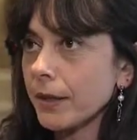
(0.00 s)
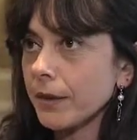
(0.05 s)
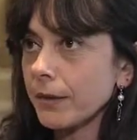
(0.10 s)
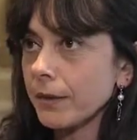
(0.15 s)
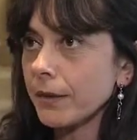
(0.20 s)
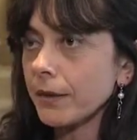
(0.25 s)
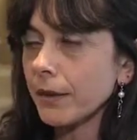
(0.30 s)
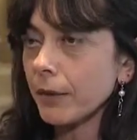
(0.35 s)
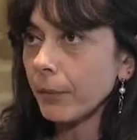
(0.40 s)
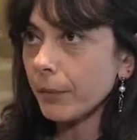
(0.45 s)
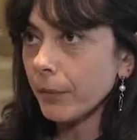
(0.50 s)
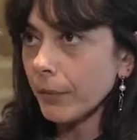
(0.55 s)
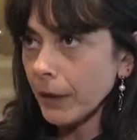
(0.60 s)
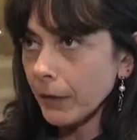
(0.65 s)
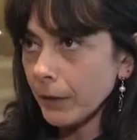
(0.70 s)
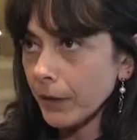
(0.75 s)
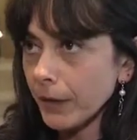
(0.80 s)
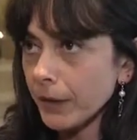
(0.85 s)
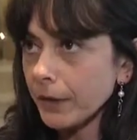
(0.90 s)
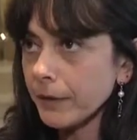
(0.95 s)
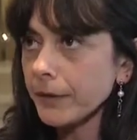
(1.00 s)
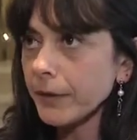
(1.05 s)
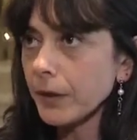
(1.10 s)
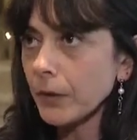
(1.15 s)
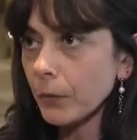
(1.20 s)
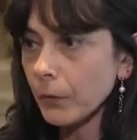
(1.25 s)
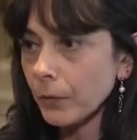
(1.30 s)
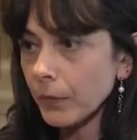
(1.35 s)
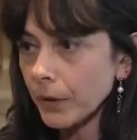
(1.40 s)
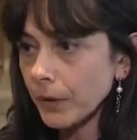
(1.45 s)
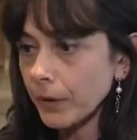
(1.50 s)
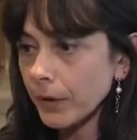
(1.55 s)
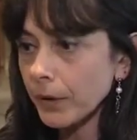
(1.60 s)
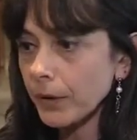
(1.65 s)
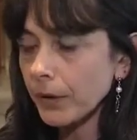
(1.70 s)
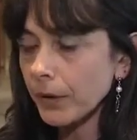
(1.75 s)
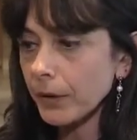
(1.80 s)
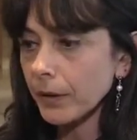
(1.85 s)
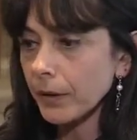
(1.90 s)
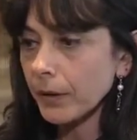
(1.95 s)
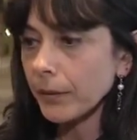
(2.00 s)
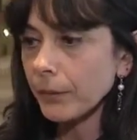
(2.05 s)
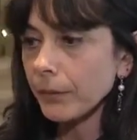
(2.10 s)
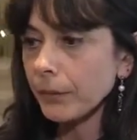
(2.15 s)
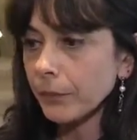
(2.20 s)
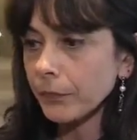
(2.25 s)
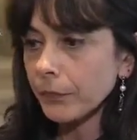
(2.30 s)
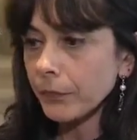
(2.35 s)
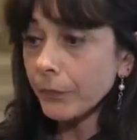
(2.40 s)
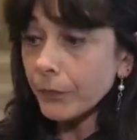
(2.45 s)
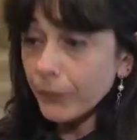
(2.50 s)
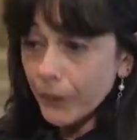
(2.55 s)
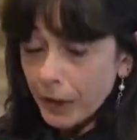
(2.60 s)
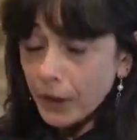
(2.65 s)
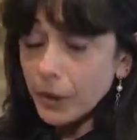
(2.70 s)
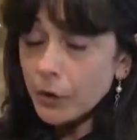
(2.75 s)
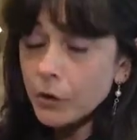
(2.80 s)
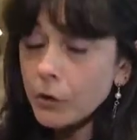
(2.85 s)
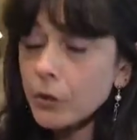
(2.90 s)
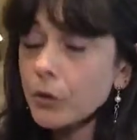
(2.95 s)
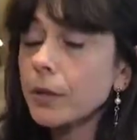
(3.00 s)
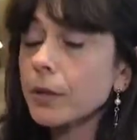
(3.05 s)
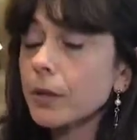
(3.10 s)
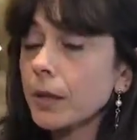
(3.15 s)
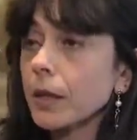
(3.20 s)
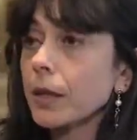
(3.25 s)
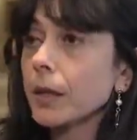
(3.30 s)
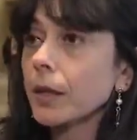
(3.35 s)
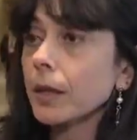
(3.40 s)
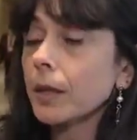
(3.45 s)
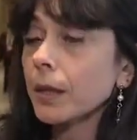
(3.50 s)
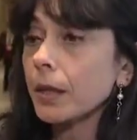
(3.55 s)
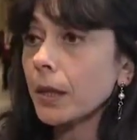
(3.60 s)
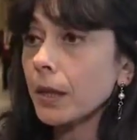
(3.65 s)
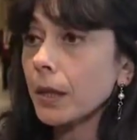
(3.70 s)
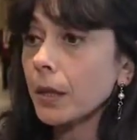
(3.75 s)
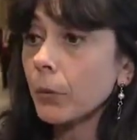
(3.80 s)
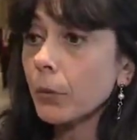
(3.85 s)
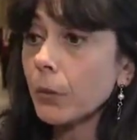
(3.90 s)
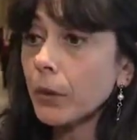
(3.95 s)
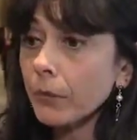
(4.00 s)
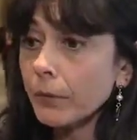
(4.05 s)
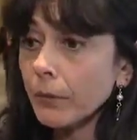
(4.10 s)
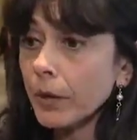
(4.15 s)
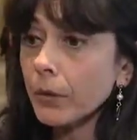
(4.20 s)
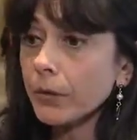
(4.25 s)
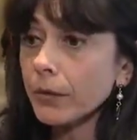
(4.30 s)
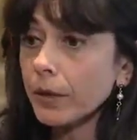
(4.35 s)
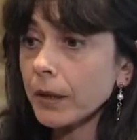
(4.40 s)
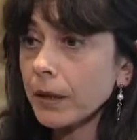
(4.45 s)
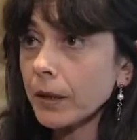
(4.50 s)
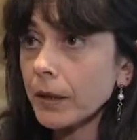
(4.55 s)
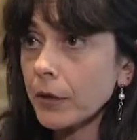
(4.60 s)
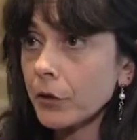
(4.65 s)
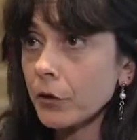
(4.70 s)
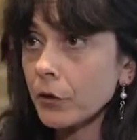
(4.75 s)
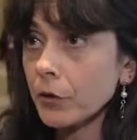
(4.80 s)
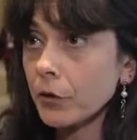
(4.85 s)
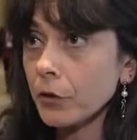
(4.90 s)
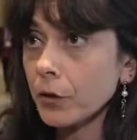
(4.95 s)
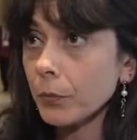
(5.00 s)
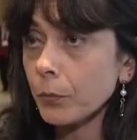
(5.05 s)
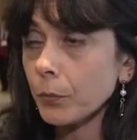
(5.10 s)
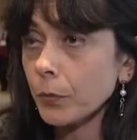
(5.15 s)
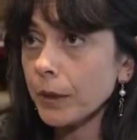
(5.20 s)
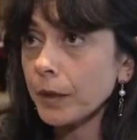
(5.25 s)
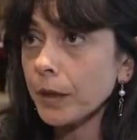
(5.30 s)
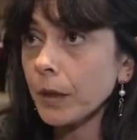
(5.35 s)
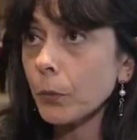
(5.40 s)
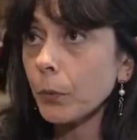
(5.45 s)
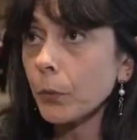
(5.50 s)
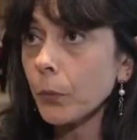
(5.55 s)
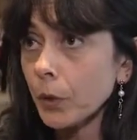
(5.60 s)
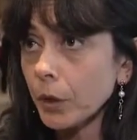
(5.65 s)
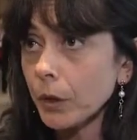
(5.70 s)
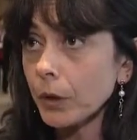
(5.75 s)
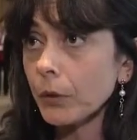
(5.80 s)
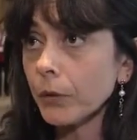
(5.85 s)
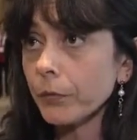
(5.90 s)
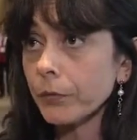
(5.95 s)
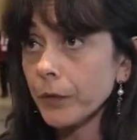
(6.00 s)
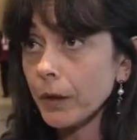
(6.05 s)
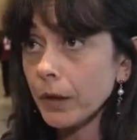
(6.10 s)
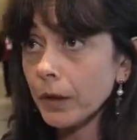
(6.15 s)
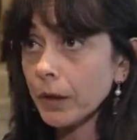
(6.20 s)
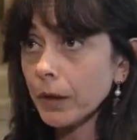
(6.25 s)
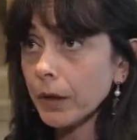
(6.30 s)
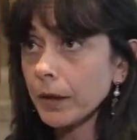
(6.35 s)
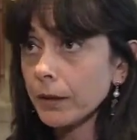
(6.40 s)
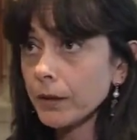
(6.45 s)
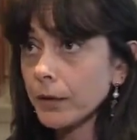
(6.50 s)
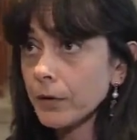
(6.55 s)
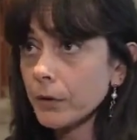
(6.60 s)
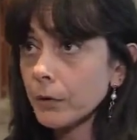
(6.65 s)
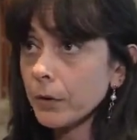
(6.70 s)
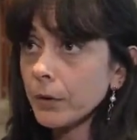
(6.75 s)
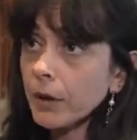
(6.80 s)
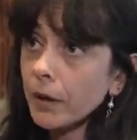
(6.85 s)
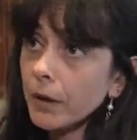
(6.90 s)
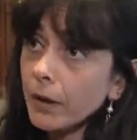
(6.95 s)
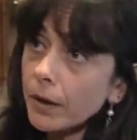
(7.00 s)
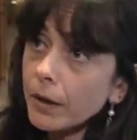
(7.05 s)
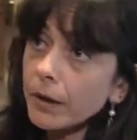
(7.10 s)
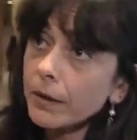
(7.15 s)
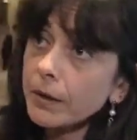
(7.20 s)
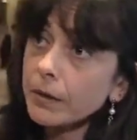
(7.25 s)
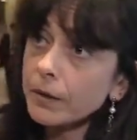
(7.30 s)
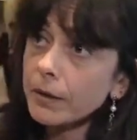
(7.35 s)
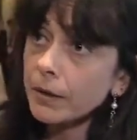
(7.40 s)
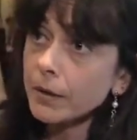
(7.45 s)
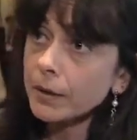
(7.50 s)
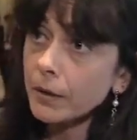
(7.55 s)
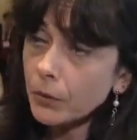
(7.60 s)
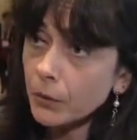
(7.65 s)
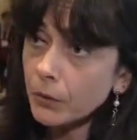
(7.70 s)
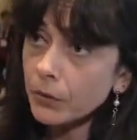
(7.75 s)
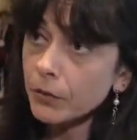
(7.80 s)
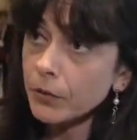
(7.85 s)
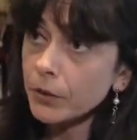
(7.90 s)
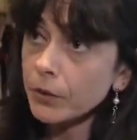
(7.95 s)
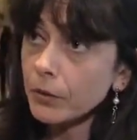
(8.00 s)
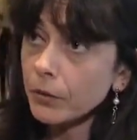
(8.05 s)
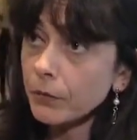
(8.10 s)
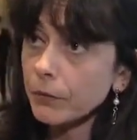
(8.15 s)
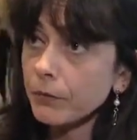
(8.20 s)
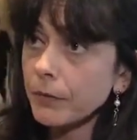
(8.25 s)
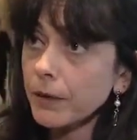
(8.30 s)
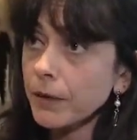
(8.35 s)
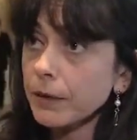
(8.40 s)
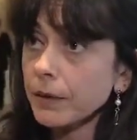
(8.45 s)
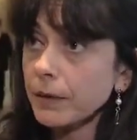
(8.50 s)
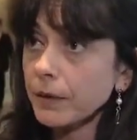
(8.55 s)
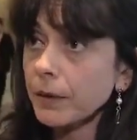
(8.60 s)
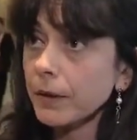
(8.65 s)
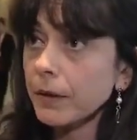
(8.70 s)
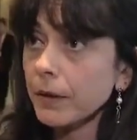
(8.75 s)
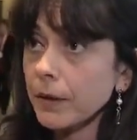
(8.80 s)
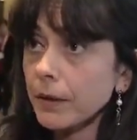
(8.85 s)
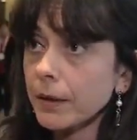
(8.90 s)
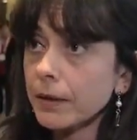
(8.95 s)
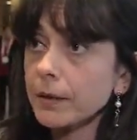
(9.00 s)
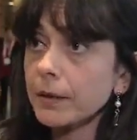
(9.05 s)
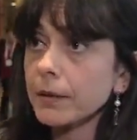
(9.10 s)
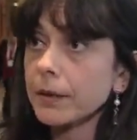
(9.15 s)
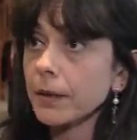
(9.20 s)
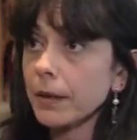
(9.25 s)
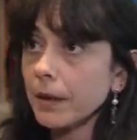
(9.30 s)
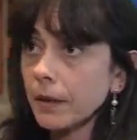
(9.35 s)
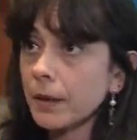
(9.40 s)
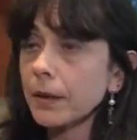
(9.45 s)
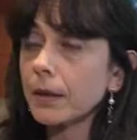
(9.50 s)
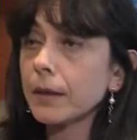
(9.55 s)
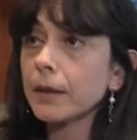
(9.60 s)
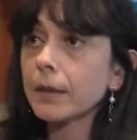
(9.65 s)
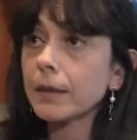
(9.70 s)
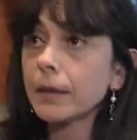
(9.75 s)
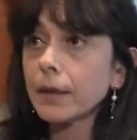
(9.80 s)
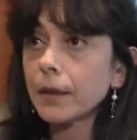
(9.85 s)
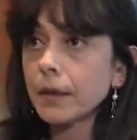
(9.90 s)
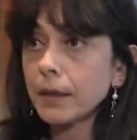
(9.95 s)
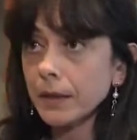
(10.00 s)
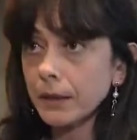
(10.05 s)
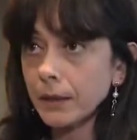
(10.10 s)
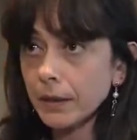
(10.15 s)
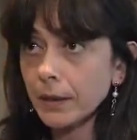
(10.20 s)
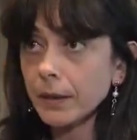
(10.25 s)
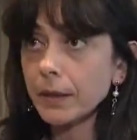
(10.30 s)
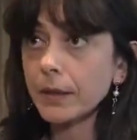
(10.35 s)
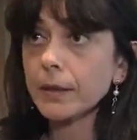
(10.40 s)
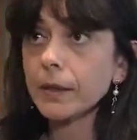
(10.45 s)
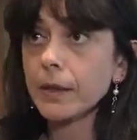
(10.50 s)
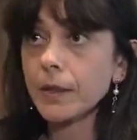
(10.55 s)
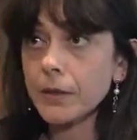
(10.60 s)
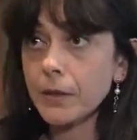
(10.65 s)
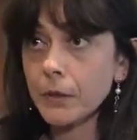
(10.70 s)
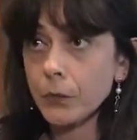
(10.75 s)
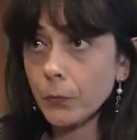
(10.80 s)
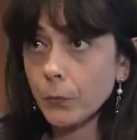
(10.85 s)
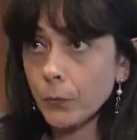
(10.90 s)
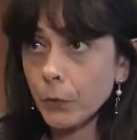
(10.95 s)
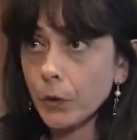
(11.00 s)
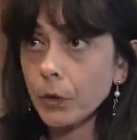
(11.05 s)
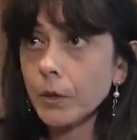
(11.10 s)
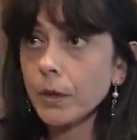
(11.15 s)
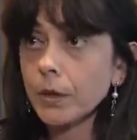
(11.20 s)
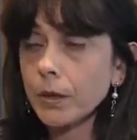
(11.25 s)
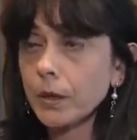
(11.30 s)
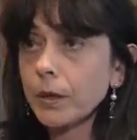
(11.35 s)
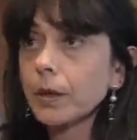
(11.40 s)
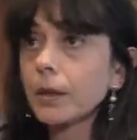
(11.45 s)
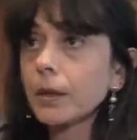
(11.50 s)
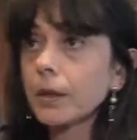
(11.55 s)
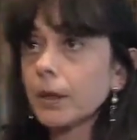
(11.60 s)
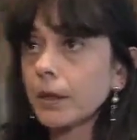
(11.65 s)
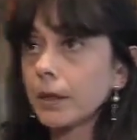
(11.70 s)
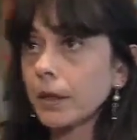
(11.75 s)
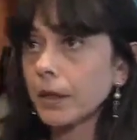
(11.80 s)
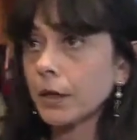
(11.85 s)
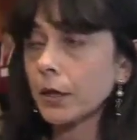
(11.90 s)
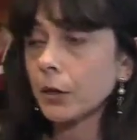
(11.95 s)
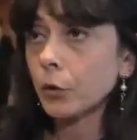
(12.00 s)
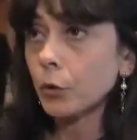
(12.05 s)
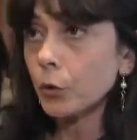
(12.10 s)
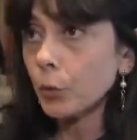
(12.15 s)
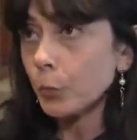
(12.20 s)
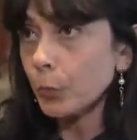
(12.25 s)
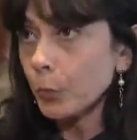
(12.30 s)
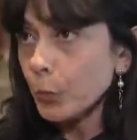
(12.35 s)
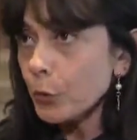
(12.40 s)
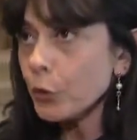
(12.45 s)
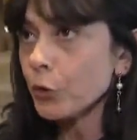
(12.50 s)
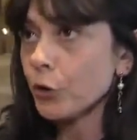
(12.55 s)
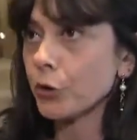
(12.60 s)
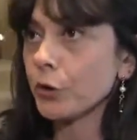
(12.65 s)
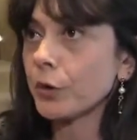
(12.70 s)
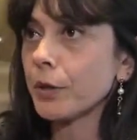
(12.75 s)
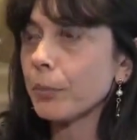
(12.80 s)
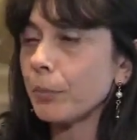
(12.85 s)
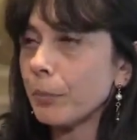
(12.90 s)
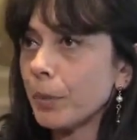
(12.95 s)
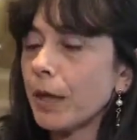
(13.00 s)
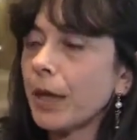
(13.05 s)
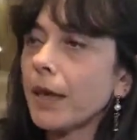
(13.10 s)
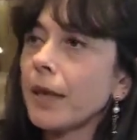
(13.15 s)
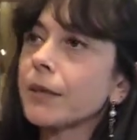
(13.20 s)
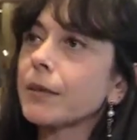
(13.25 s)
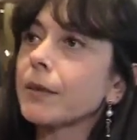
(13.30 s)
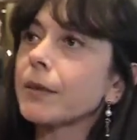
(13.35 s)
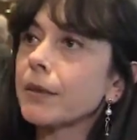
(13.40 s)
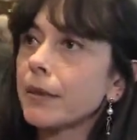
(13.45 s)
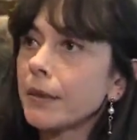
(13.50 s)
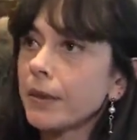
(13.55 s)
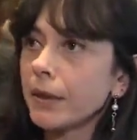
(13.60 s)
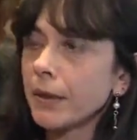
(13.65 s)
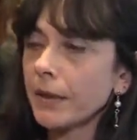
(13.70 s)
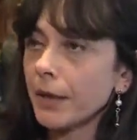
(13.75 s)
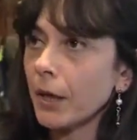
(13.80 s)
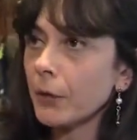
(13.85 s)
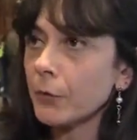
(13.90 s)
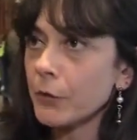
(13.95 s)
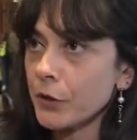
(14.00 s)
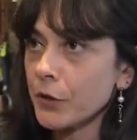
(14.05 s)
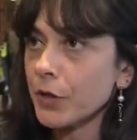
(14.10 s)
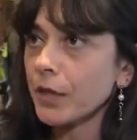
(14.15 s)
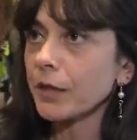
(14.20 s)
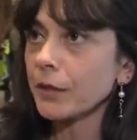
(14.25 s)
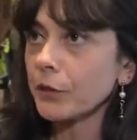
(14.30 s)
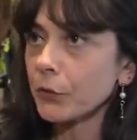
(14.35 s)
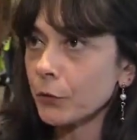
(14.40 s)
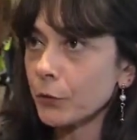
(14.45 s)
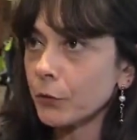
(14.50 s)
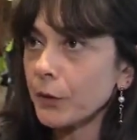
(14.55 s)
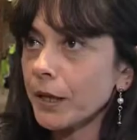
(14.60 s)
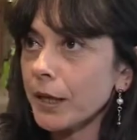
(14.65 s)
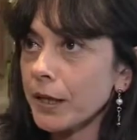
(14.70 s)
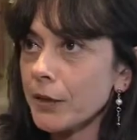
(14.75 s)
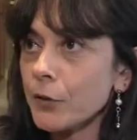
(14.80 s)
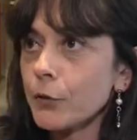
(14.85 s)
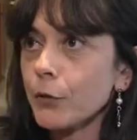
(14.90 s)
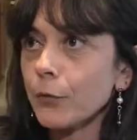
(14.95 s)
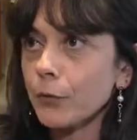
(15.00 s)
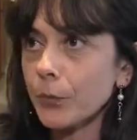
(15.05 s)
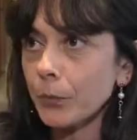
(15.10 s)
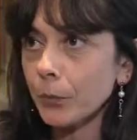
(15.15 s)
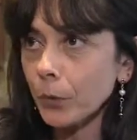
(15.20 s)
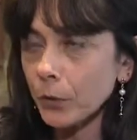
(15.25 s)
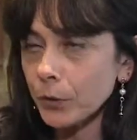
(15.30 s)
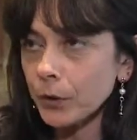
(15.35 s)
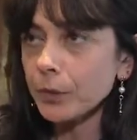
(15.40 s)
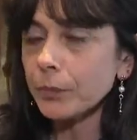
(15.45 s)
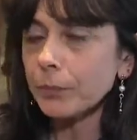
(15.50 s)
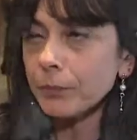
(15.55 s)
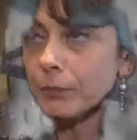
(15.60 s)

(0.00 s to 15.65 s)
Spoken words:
and the myocardial function, we found a relationship with the work of the heart. So the higher the content of fat in the heart, the higher the heart has to work to push the blood outside to the rest of the body.